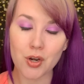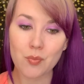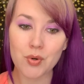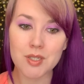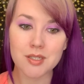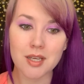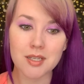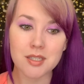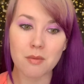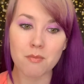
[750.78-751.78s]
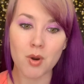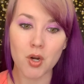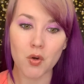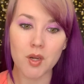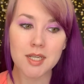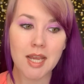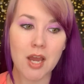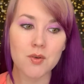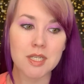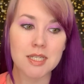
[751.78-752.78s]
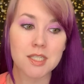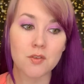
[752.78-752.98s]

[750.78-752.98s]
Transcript: Princess Margaret, Countess of